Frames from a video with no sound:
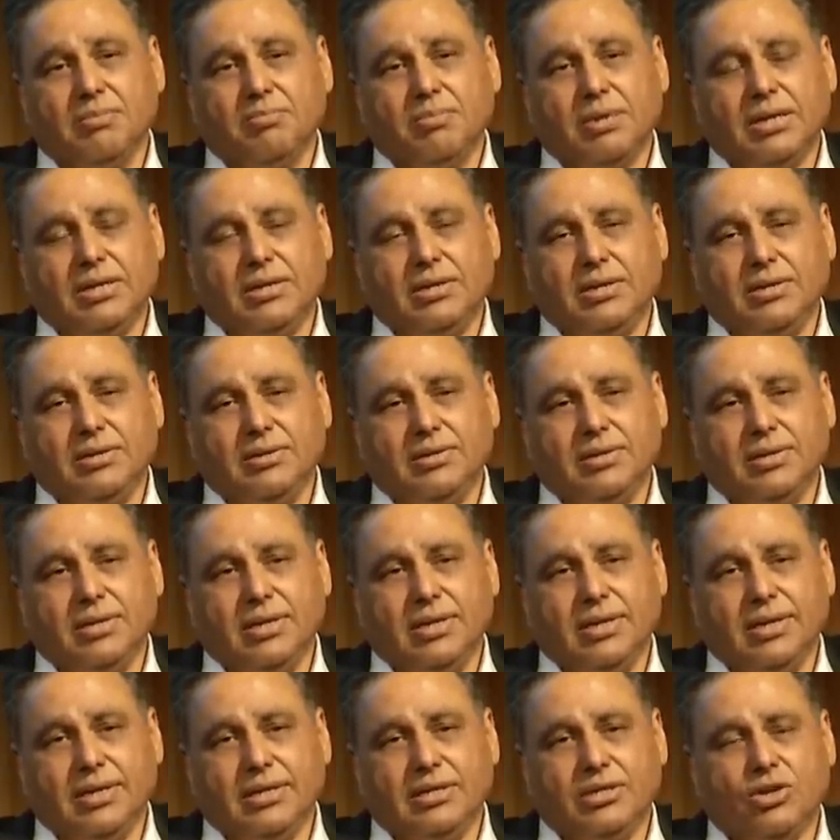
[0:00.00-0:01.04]
But
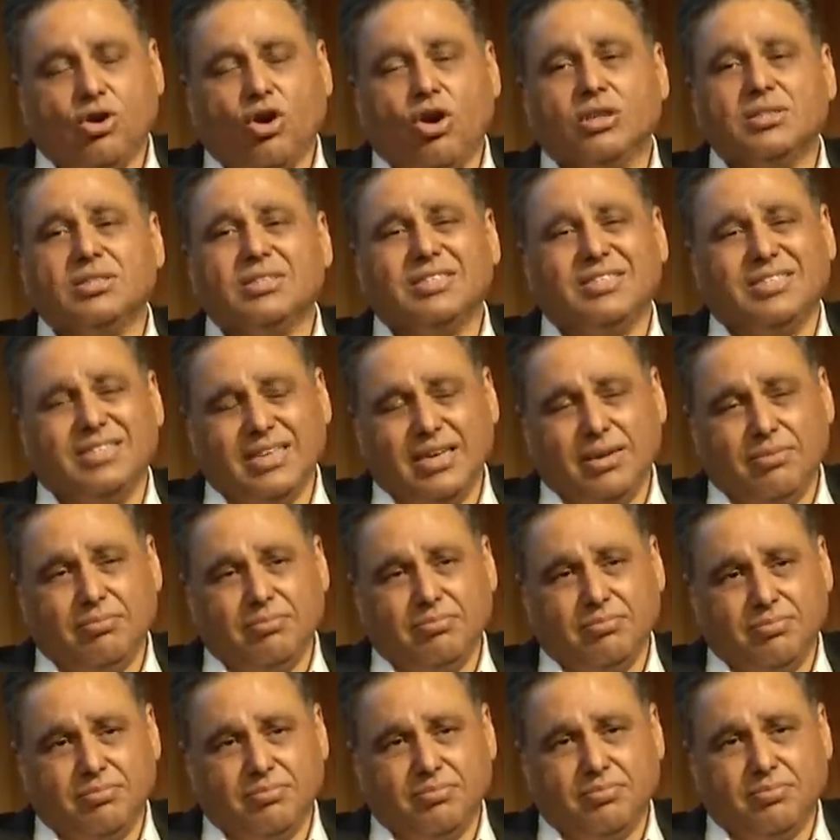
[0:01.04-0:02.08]
it's cost the
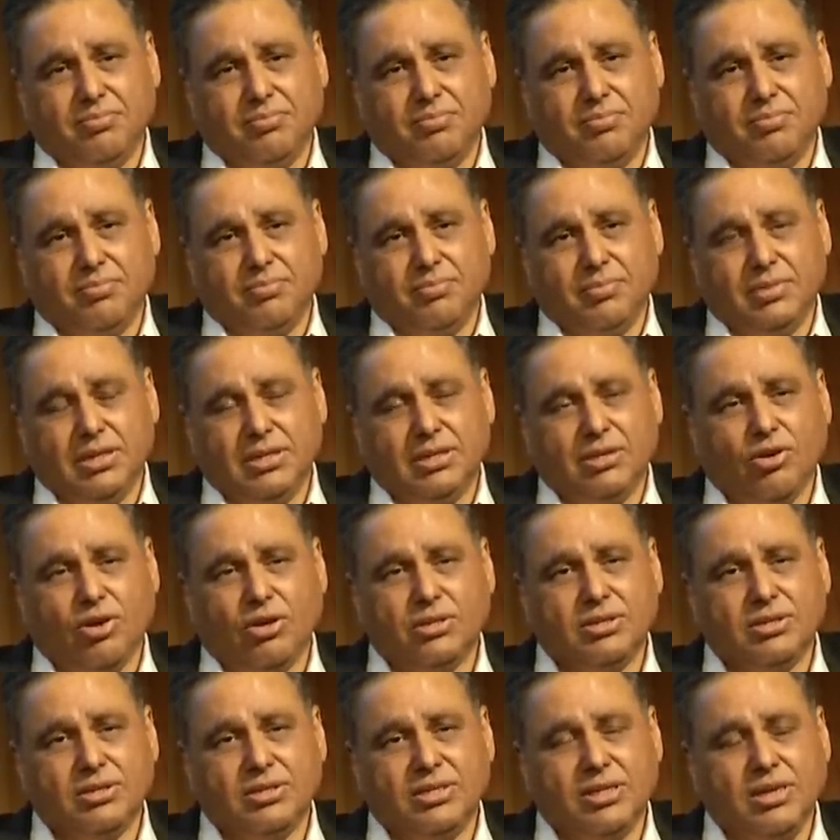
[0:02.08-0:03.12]
same. It's
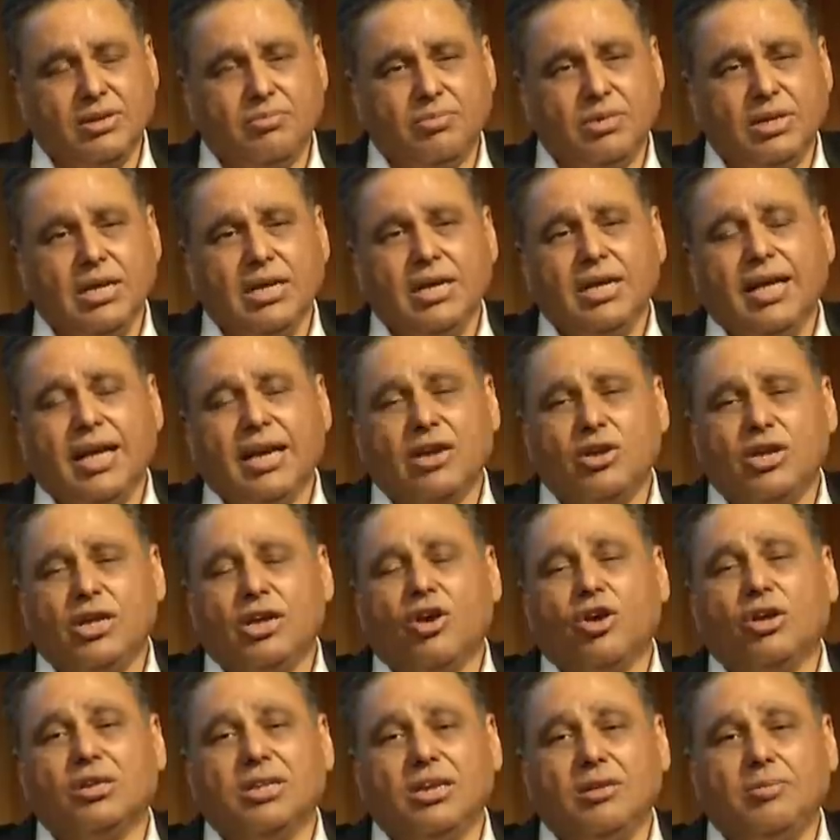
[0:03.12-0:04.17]
cost the same. Actually, it
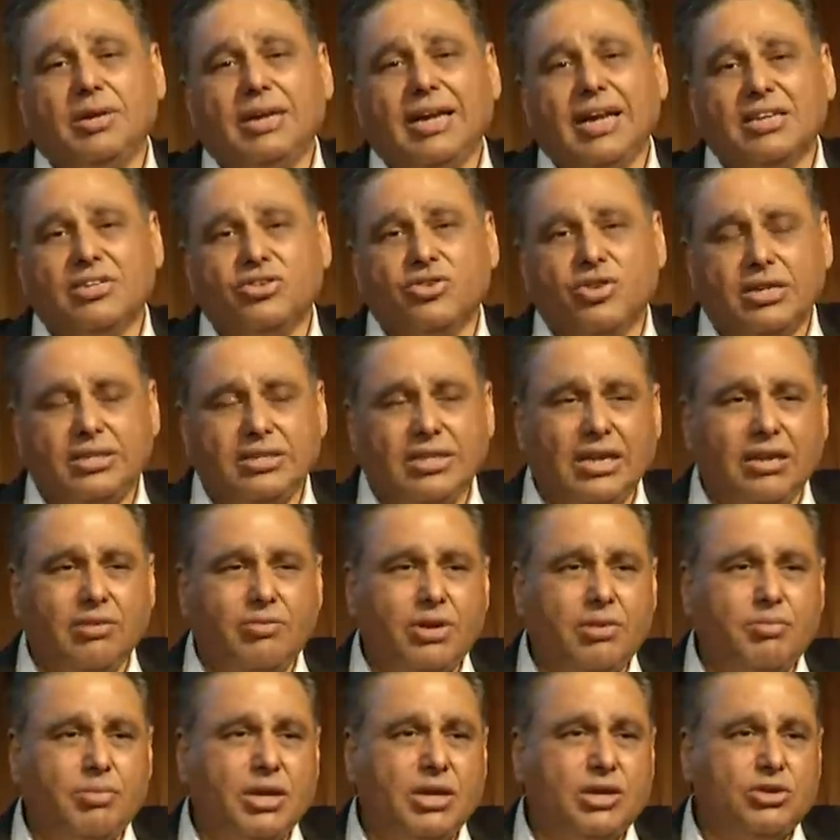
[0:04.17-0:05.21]
costs a little bit extra in
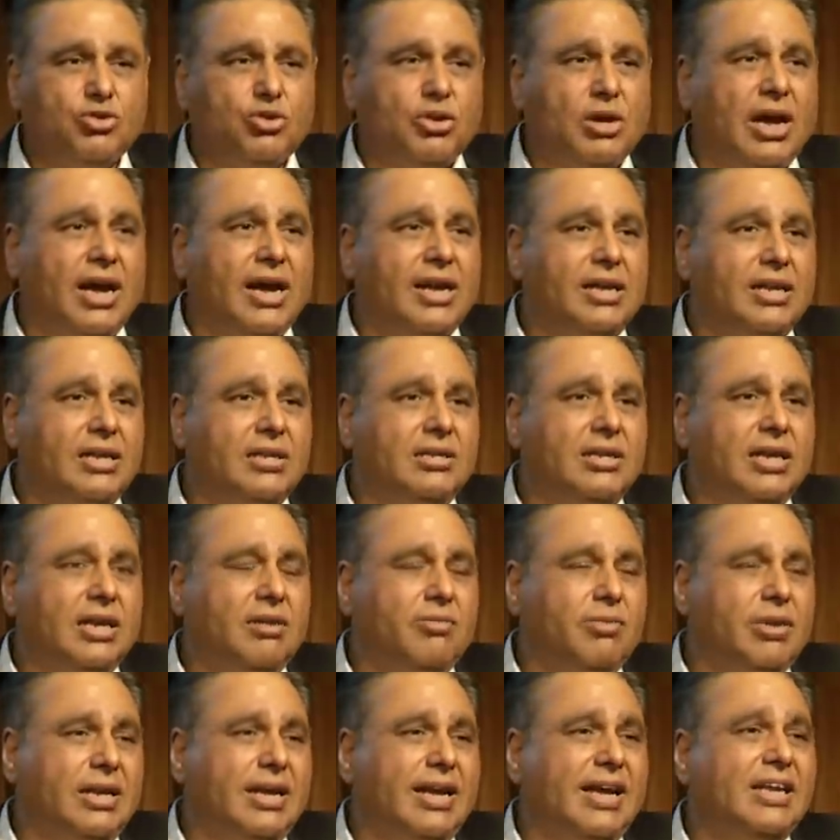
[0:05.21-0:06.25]
Delaware because you hire a
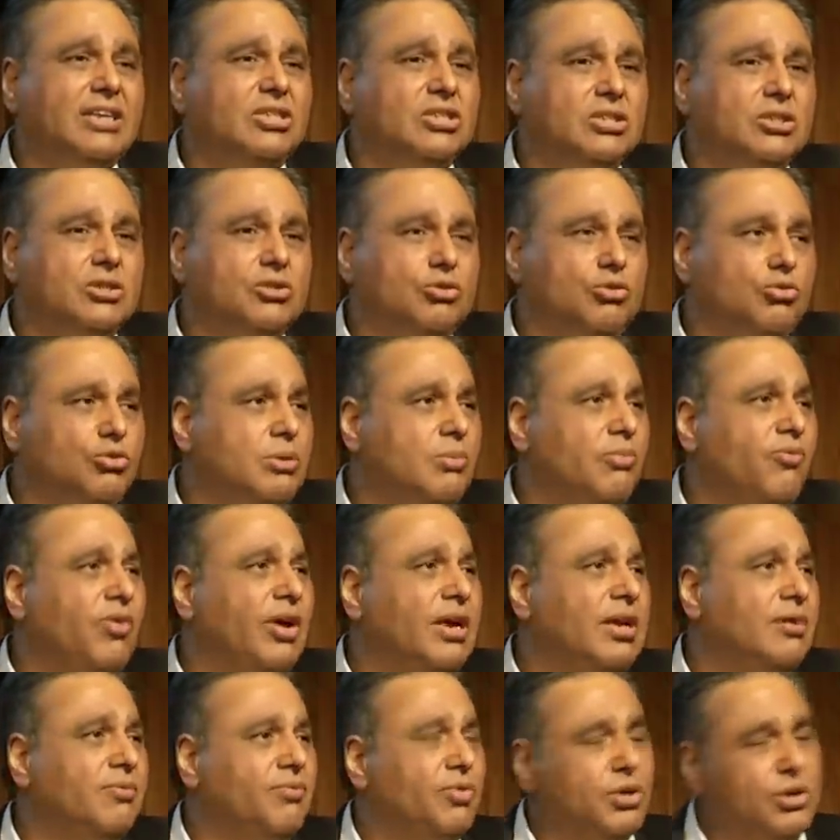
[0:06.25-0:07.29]
Delaware agent to do some
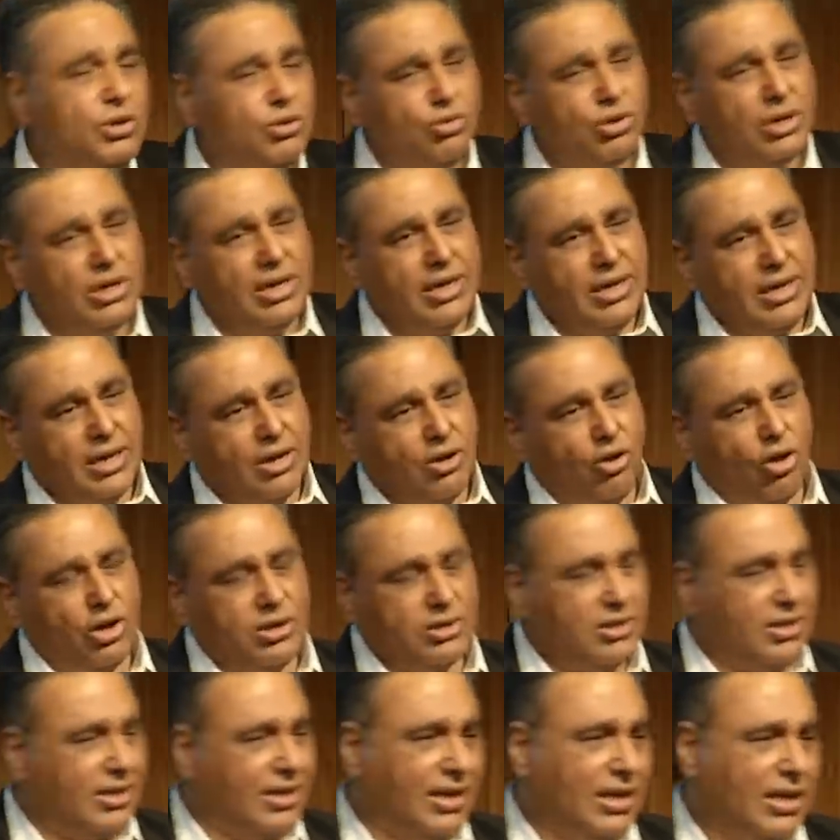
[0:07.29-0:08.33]
filing for you. It
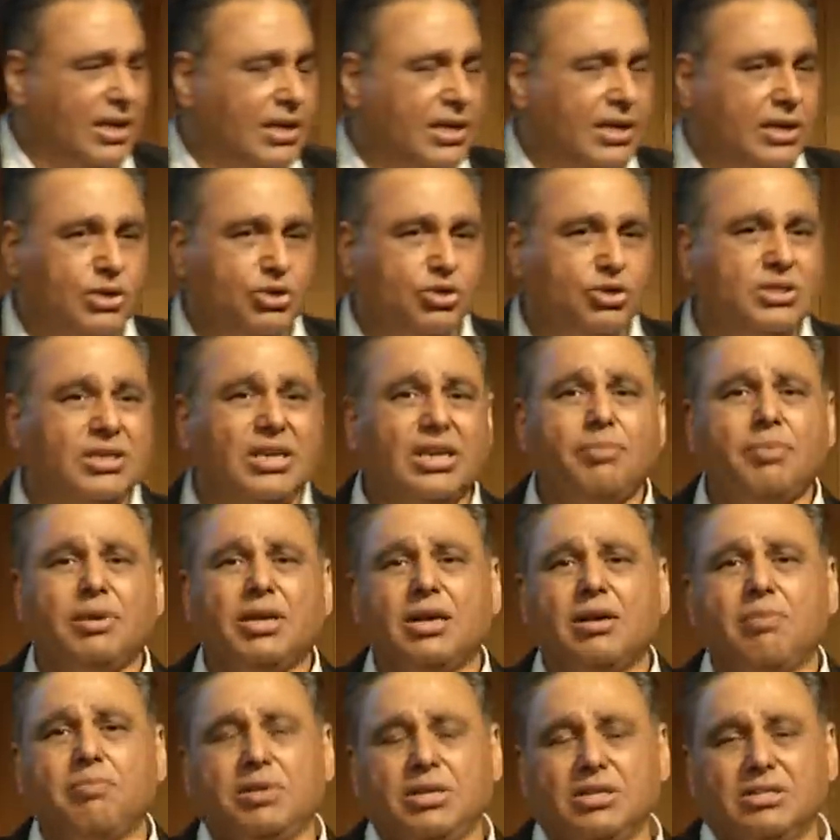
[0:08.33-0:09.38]
costs, and to set up a
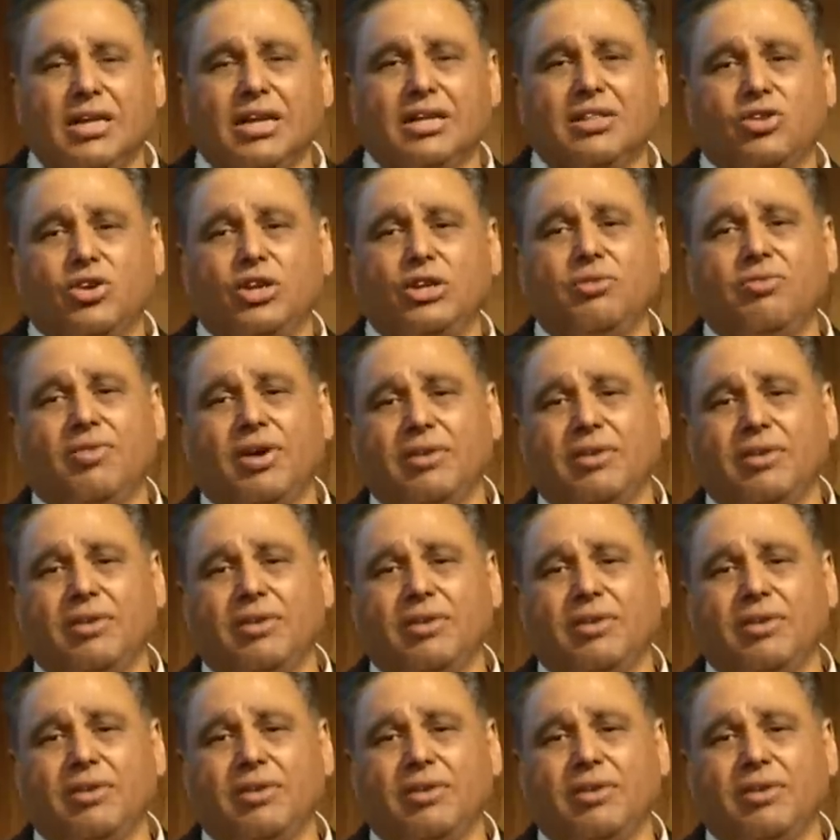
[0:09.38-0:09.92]
company is like $3,000 to